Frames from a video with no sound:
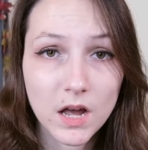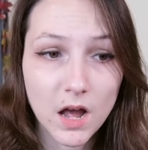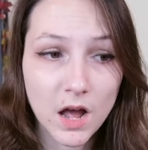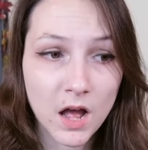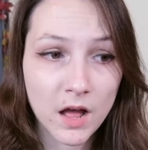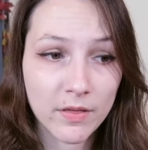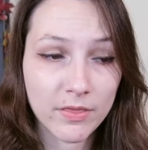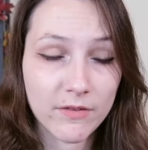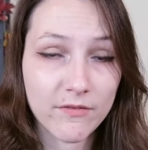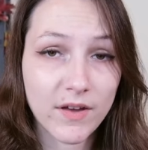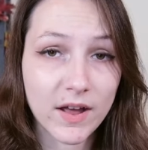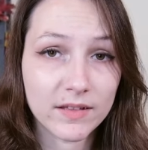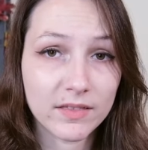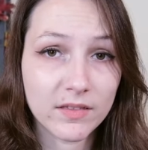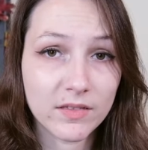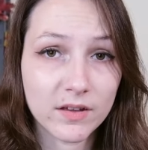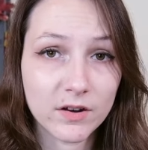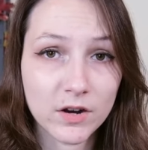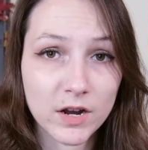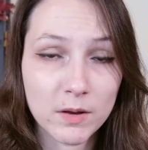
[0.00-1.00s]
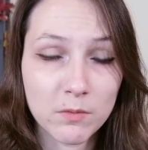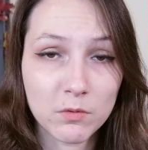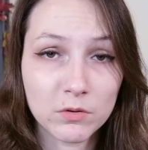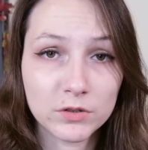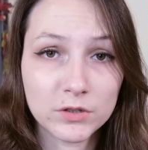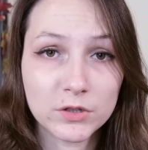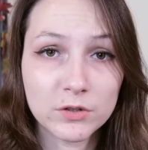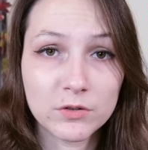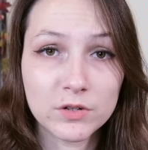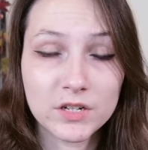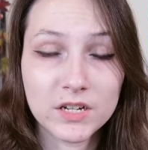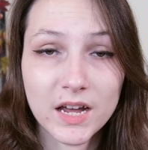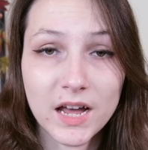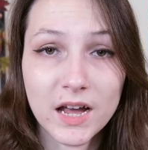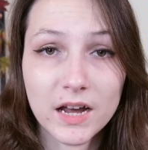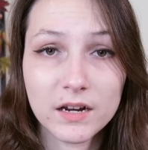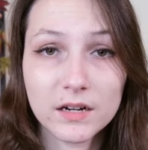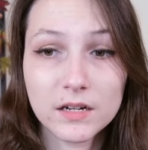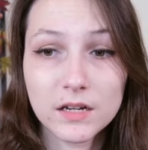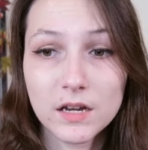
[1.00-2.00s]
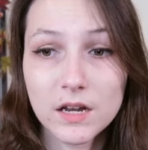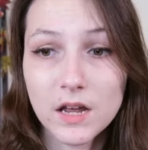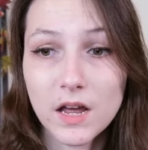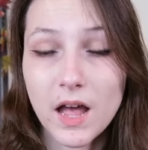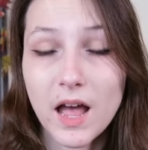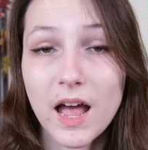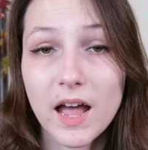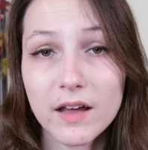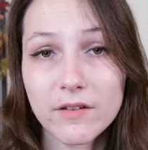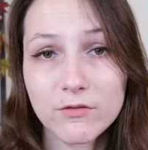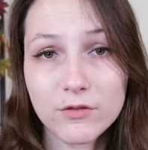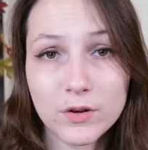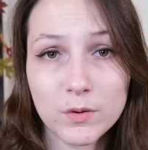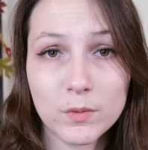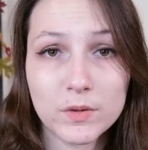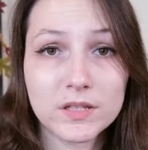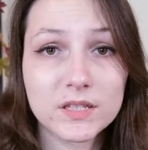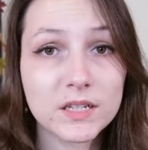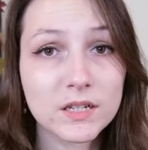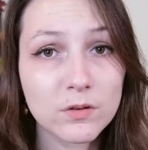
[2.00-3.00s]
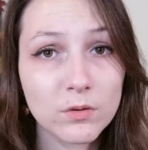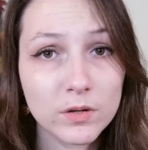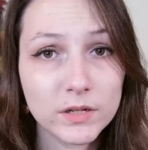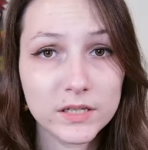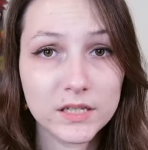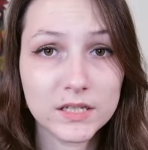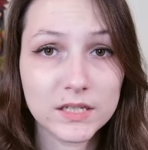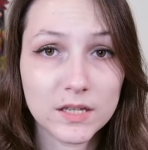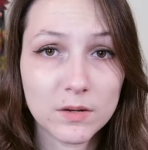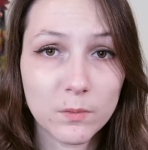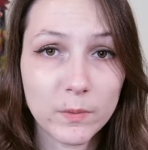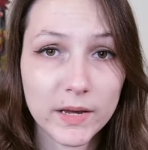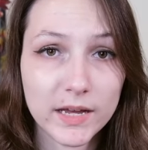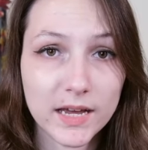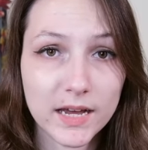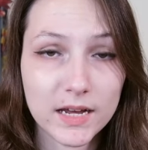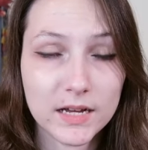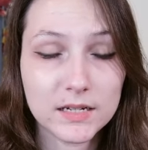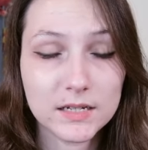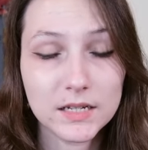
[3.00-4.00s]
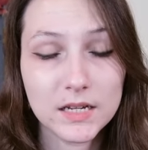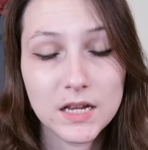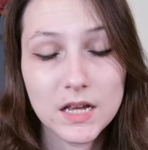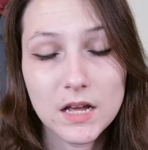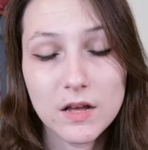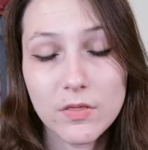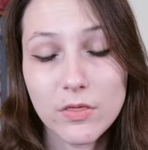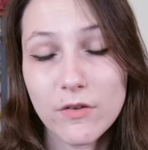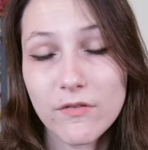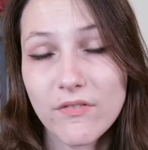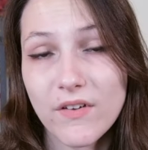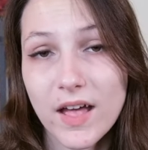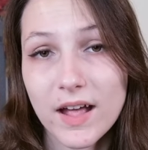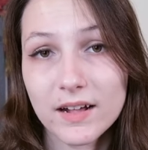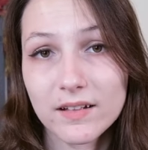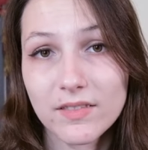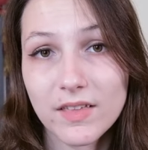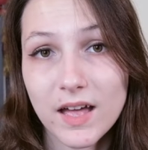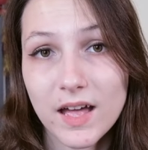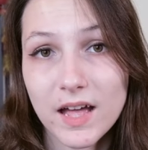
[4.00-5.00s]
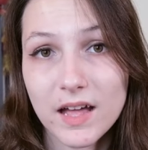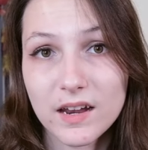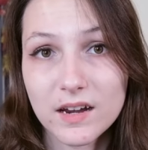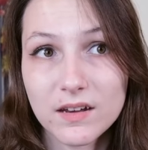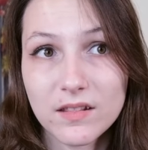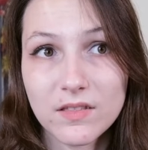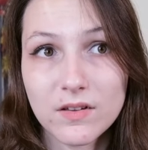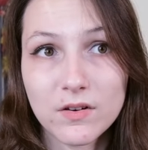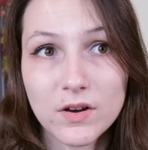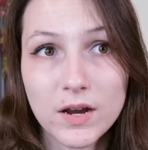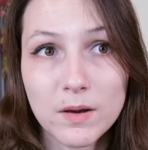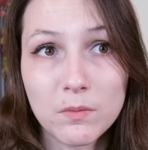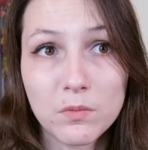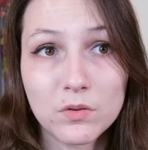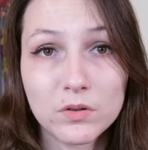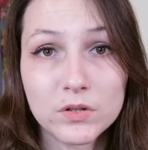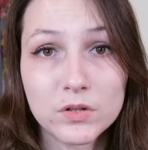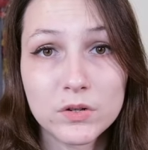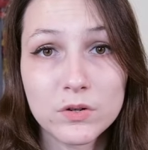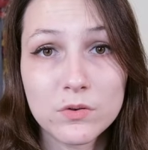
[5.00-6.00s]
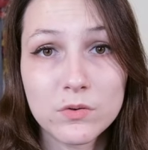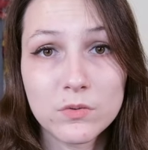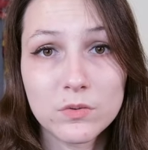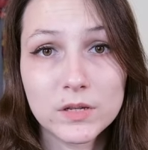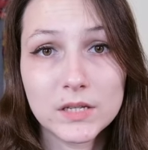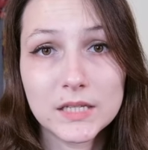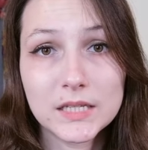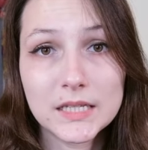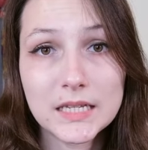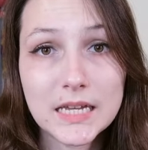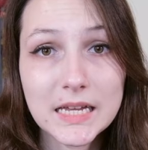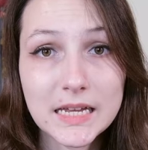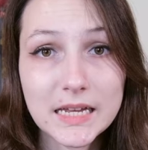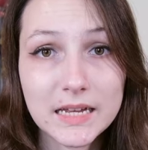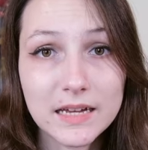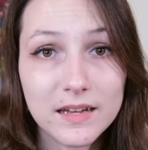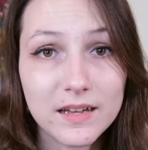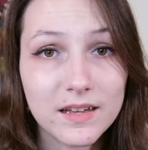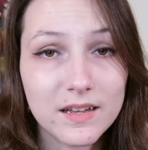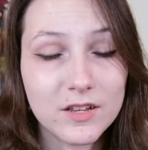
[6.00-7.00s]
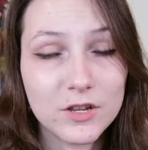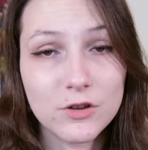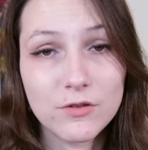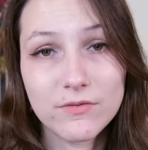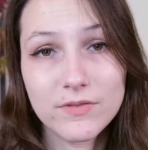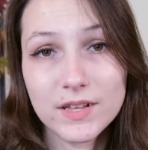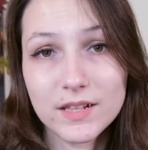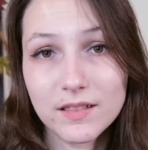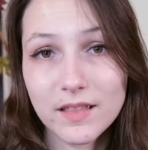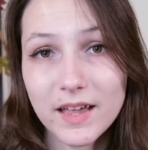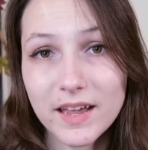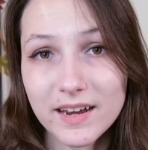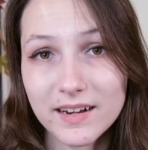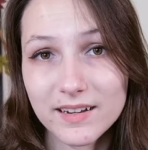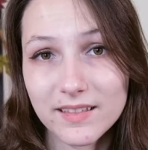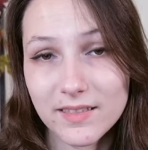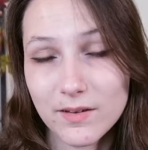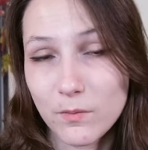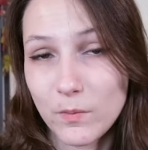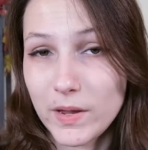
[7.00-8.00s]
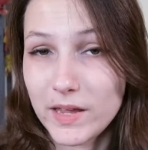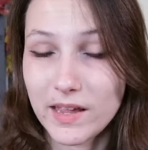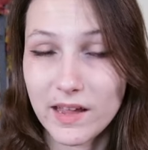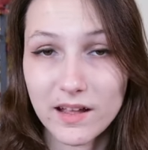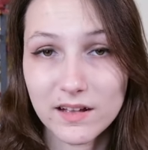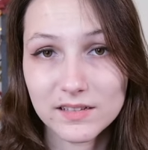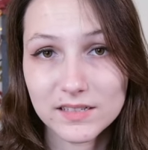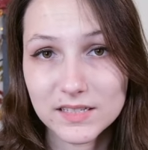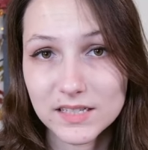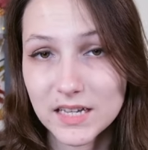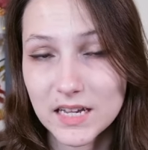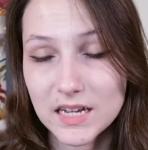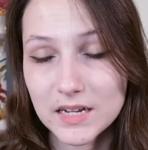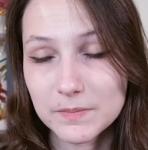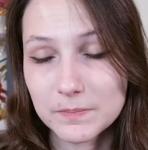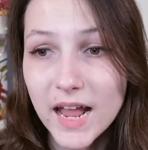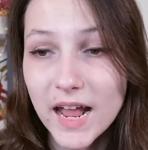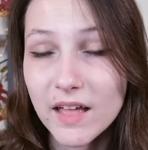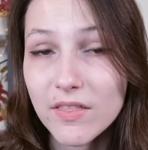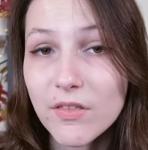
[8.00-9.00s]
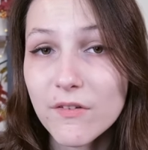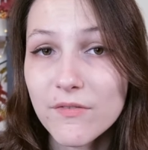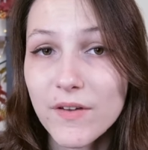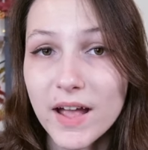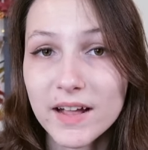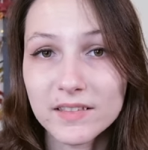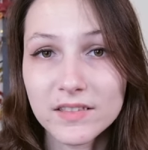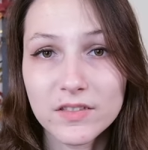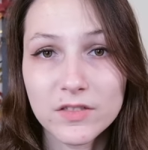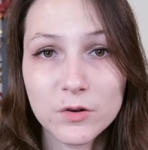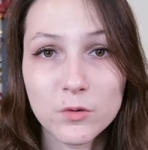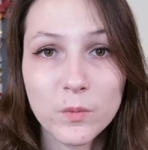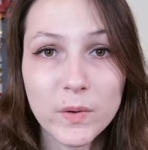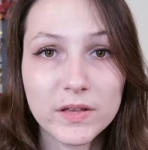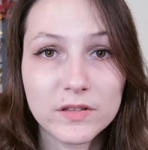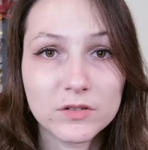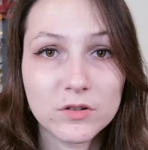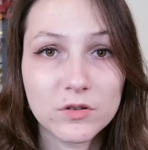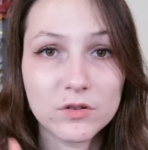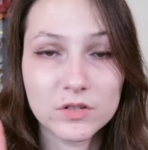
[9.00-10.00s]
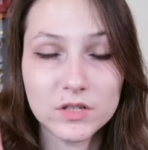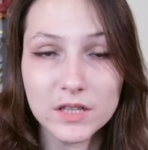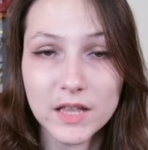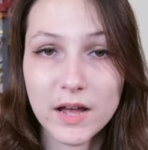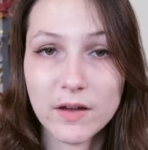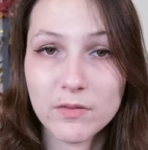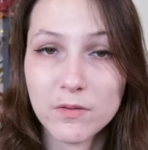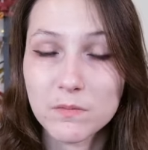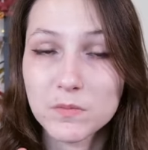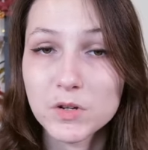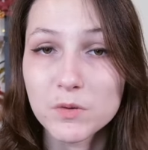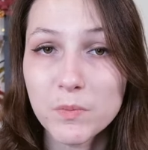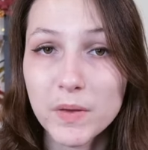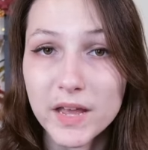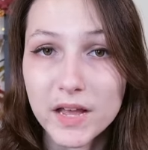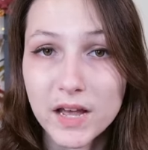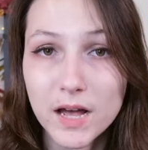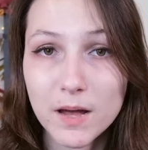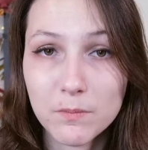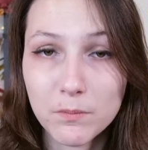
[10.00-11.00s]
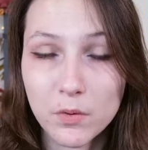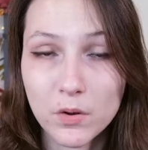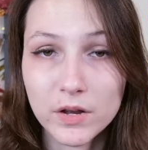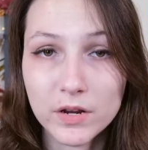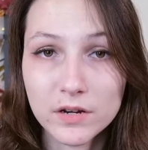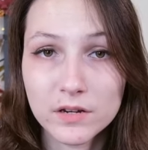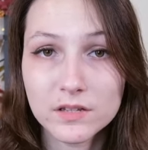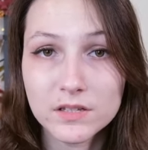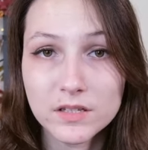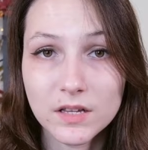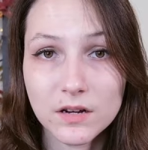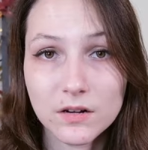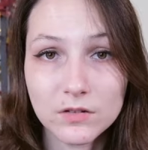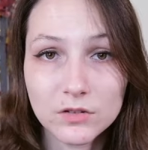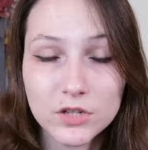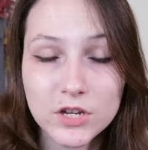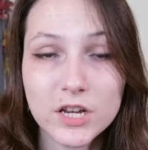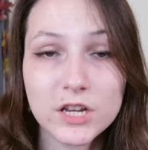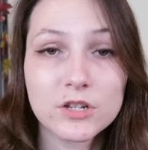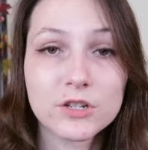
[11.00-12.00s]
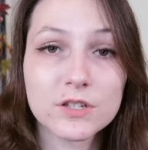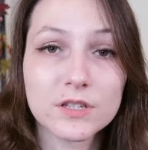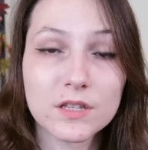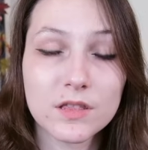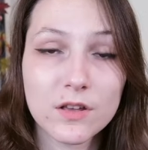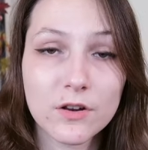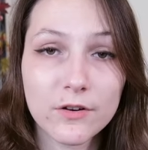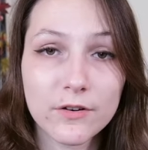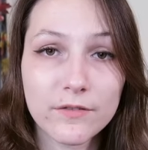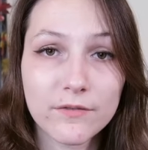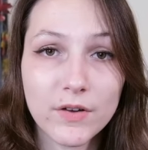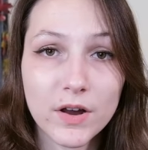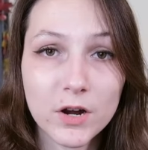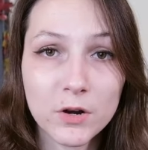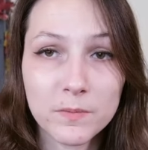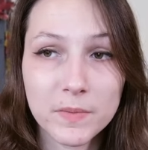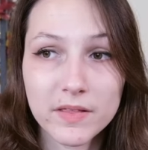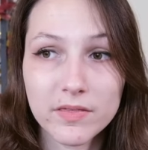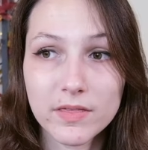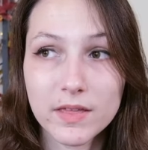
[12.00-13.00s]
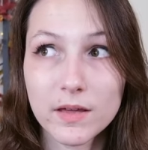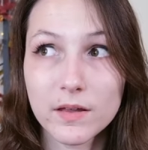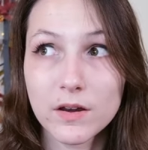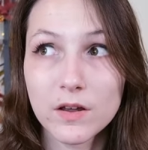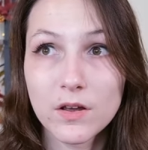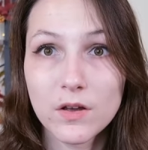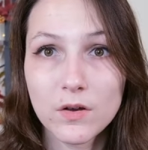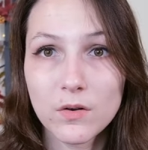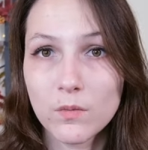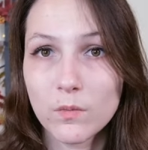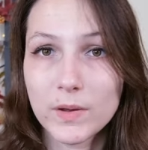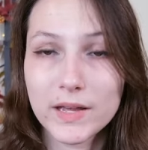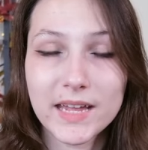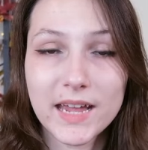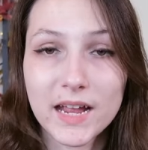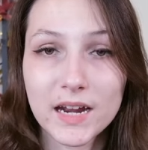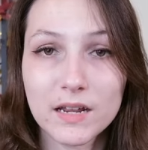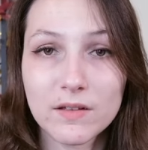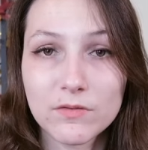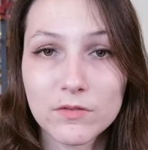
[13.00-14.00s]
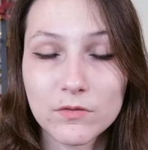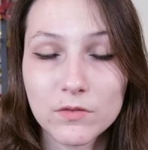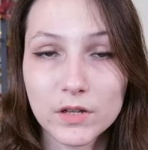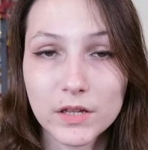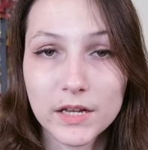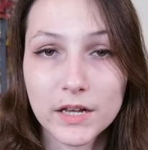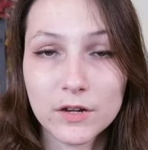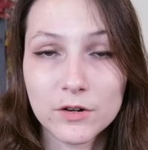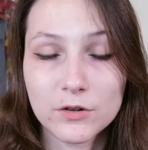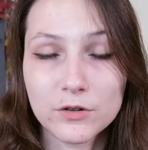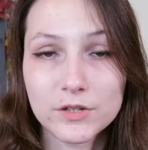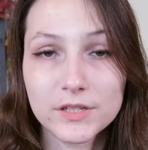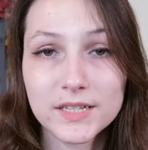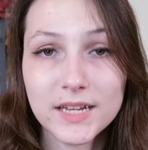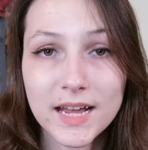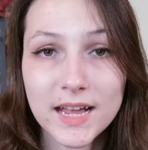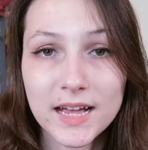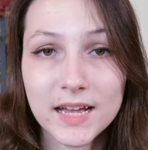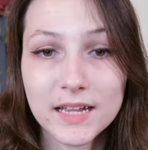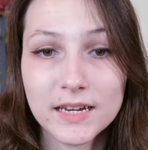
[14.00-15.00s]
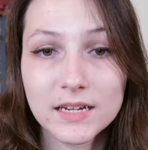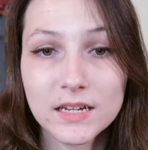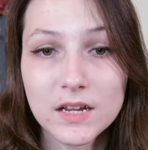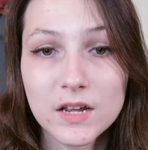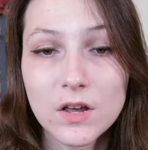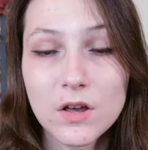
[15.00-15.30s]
the fact that they're able to detect high frequency noises that we can't, the fact that they're able to see UV light that we can't see, and the fact that their whiskers allow them to pick up on subtle changes in their environment that we can't even really understand.